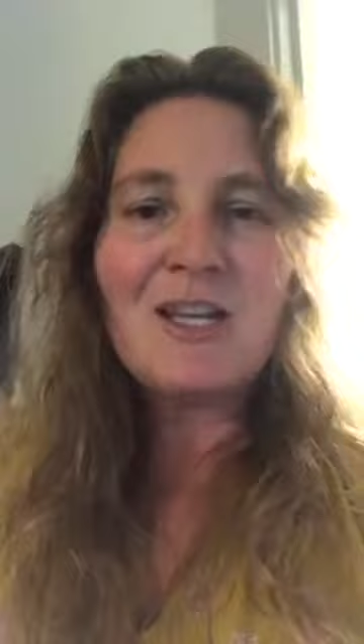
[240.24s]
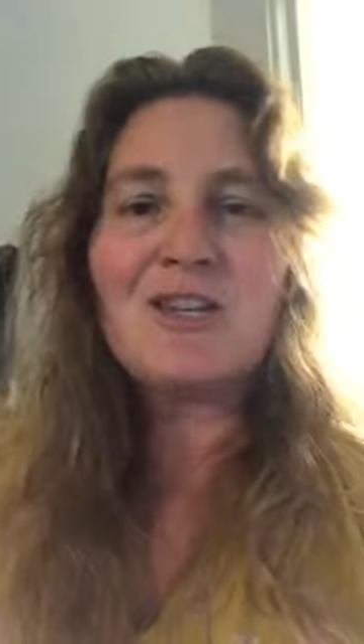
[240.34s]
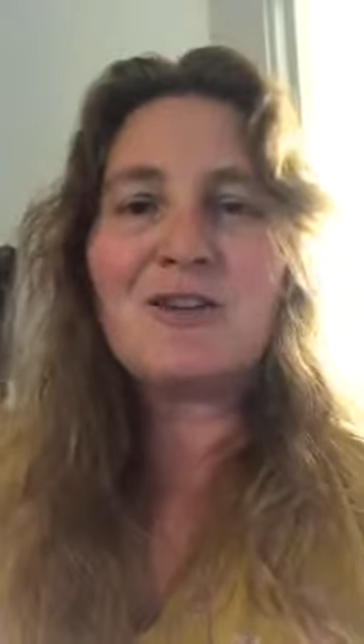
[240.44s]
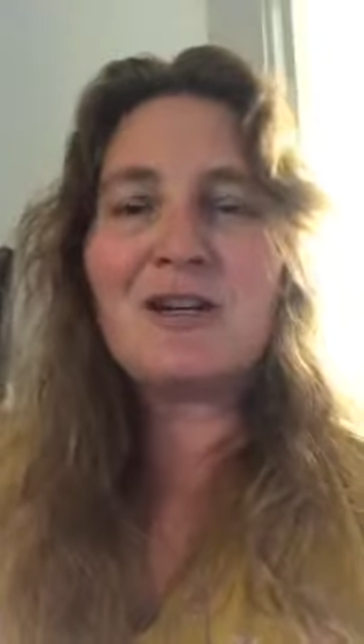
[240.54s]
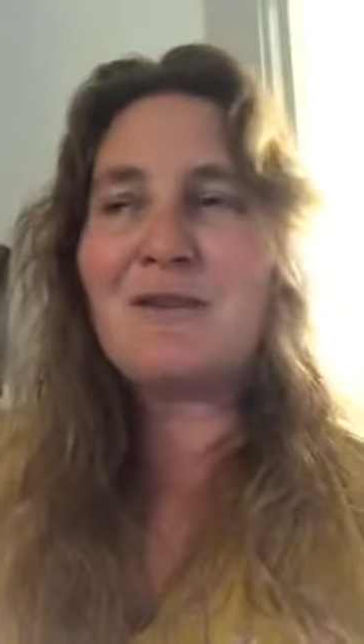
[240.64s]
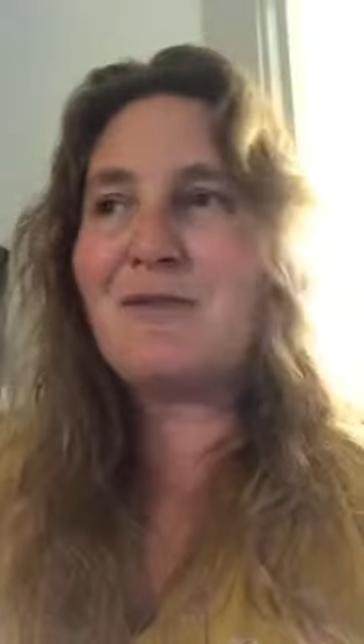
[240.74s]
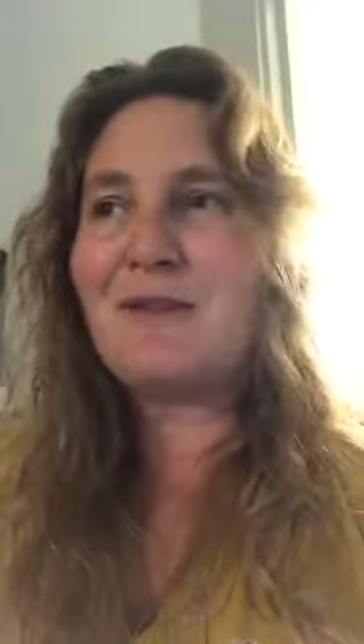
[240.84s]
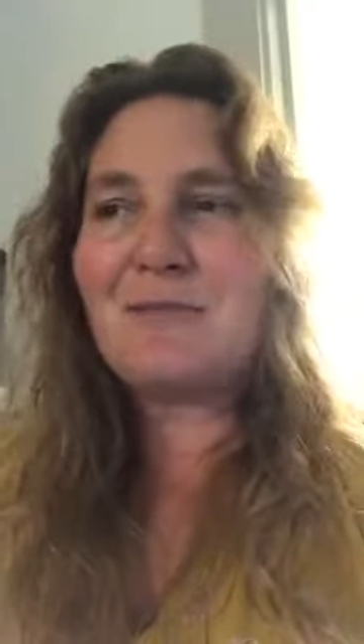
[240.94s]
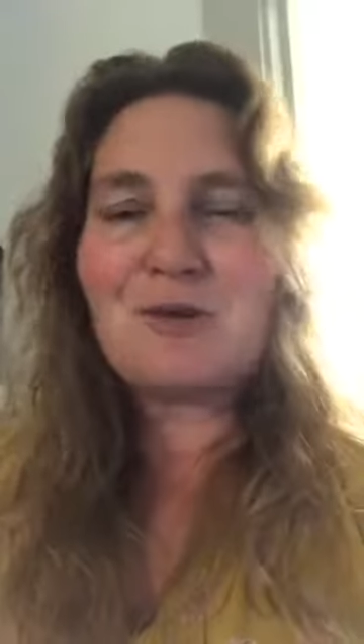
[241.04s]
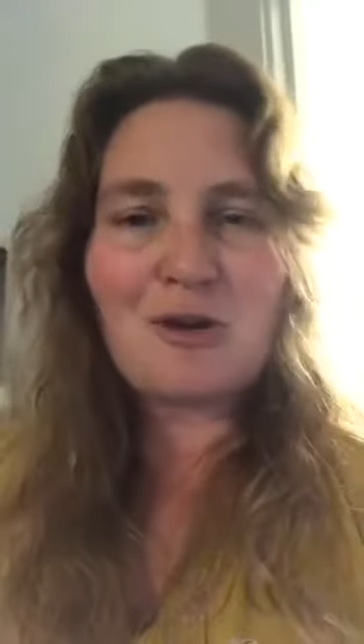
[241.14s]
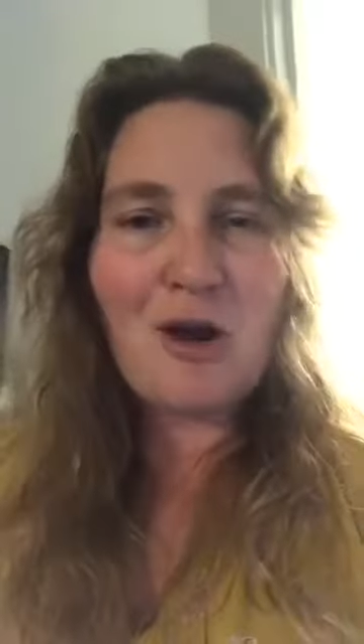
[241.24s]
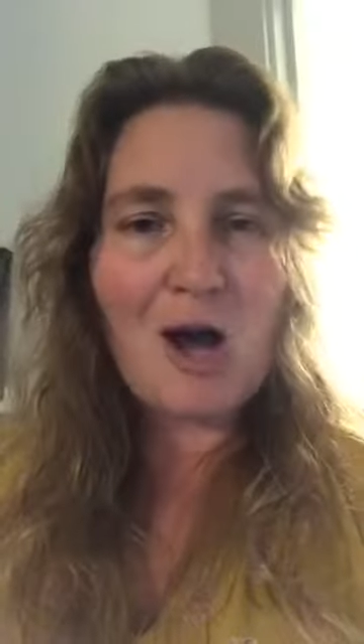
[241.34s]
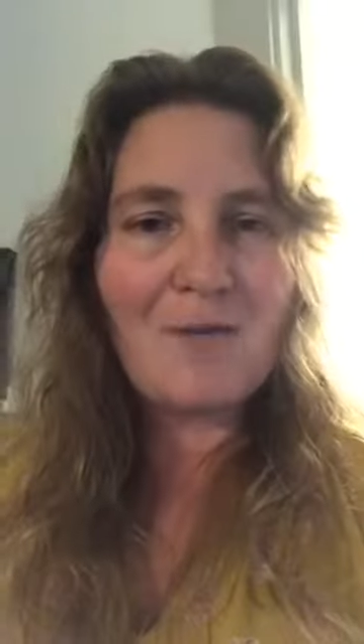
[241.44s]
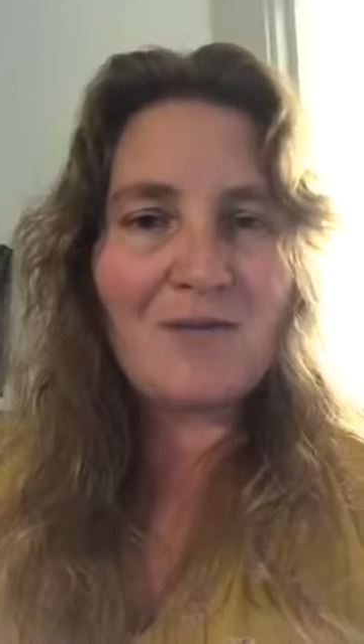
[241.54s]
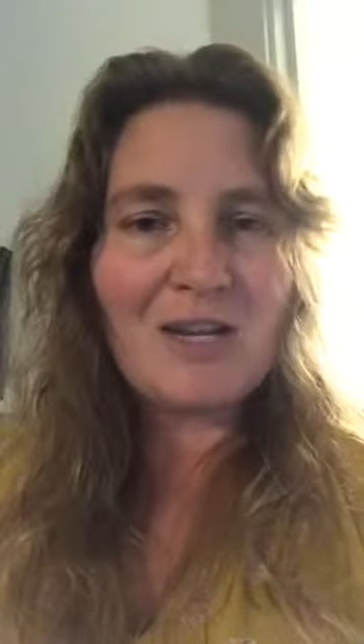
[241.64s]
You're going to feel more
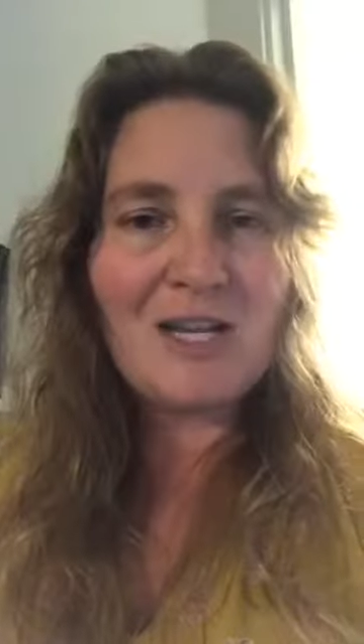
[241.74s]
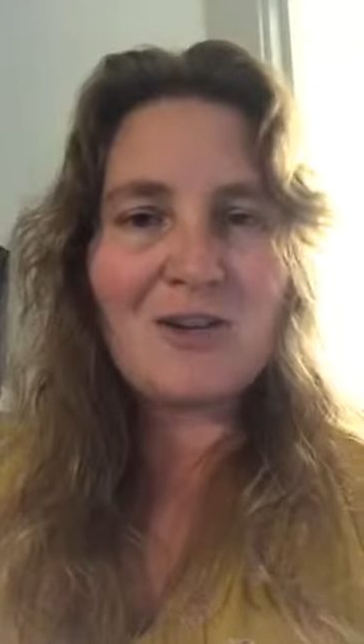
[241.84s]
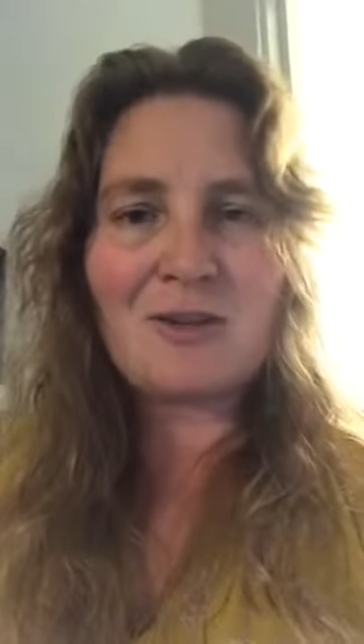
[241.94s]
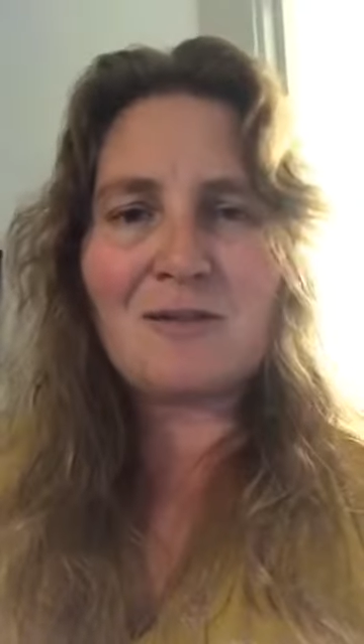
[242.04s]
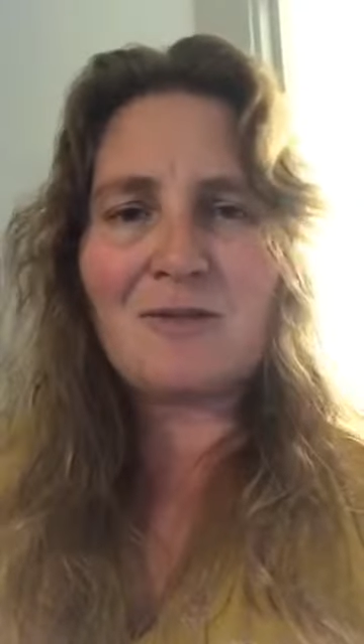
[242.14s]
confident. You're going to